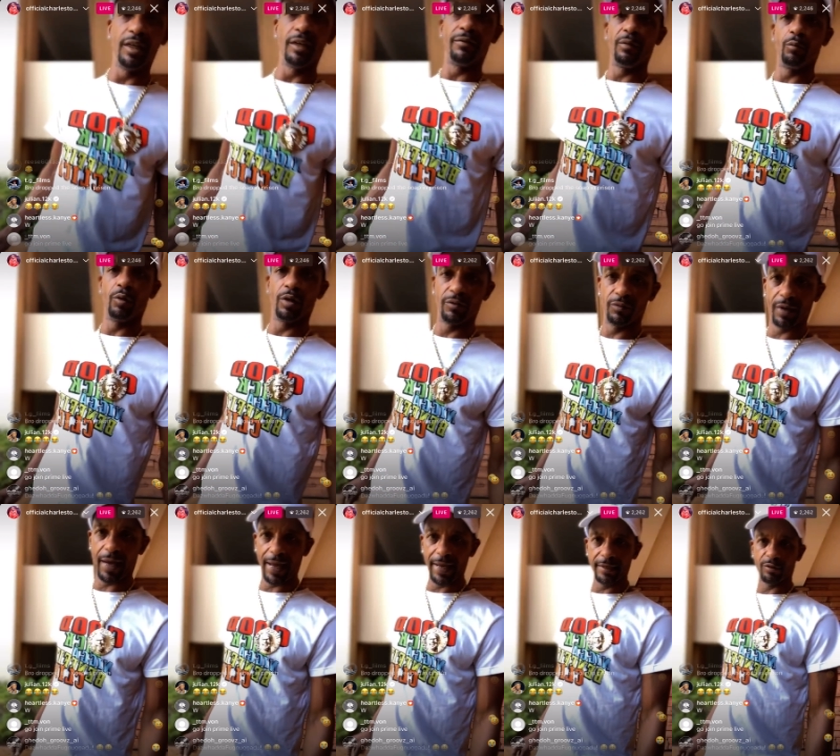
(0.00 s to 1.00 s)
be if it wasn't
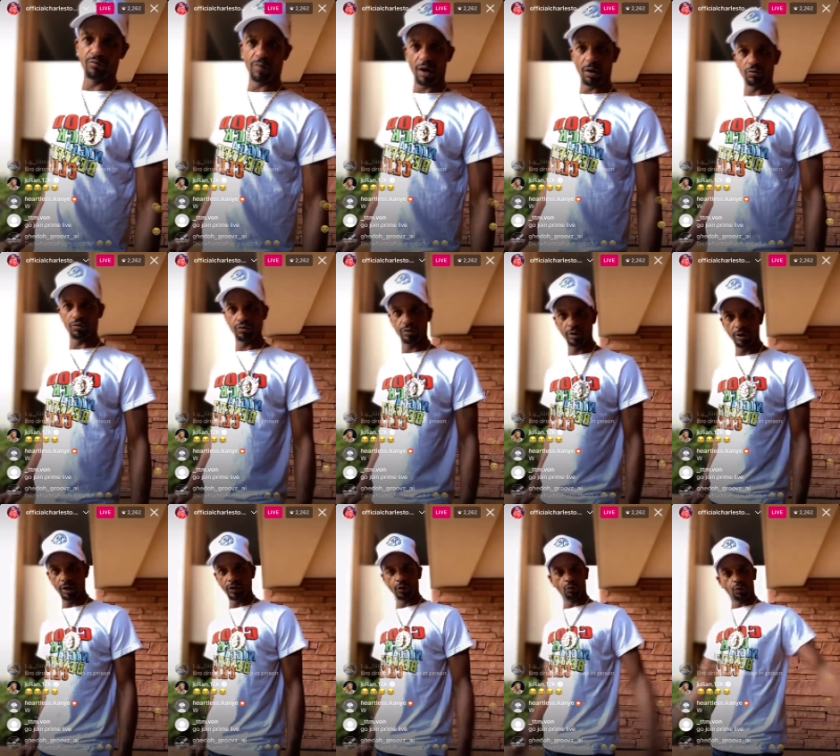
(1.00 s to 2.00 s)
for Adin Ross?
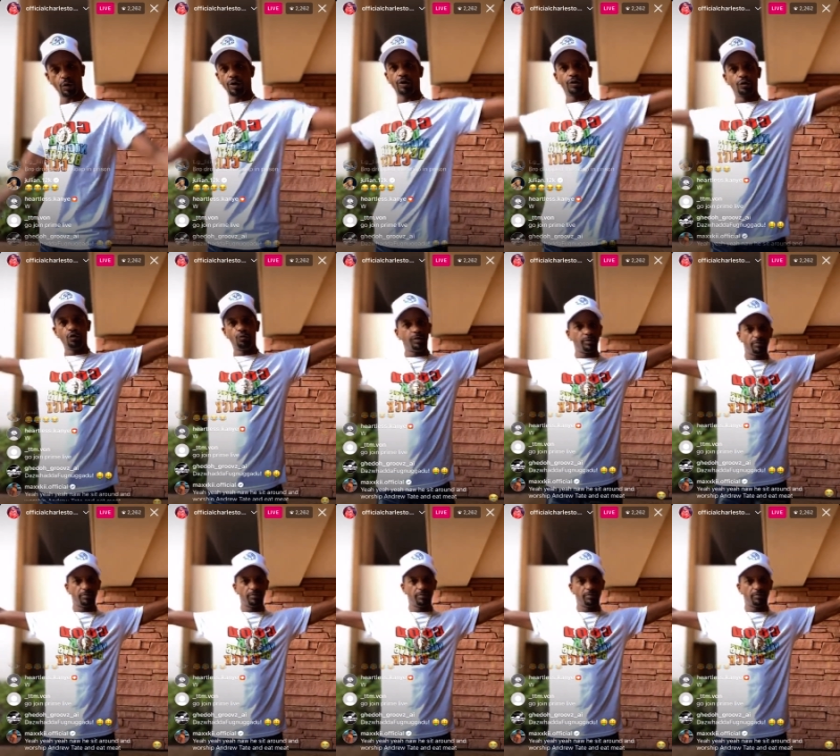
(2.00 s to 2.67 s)
The world knew